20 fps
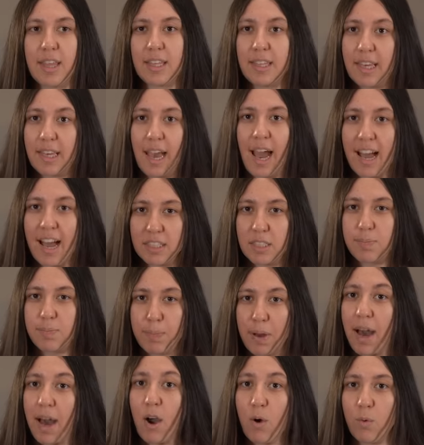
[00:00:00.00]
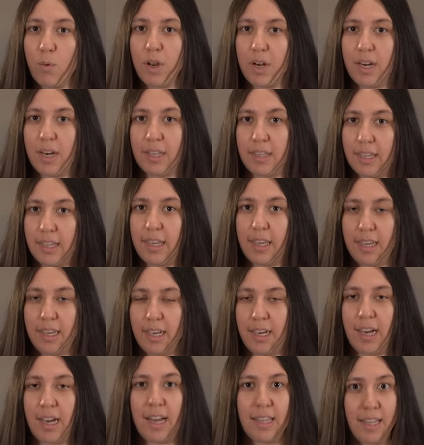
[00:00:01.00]
that he has power and he
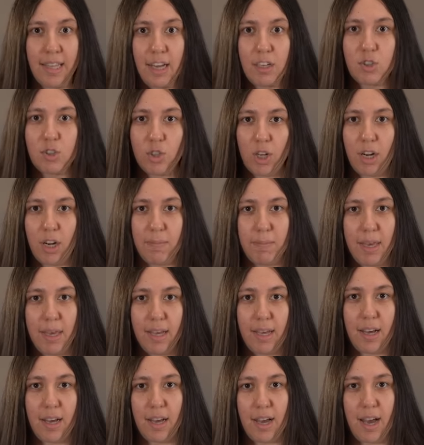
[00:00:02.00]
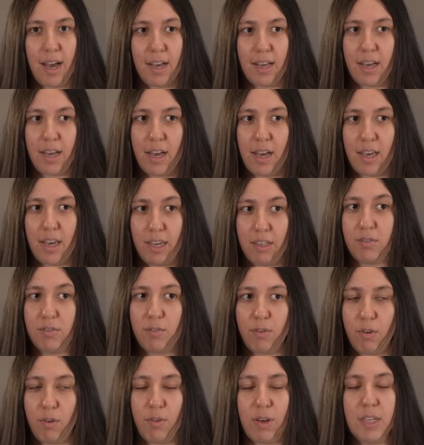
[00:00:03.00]
can actually make
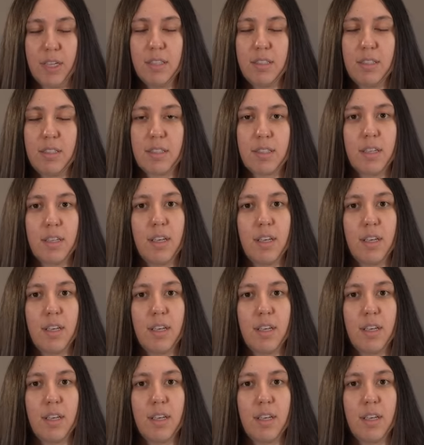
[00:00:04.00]
influence.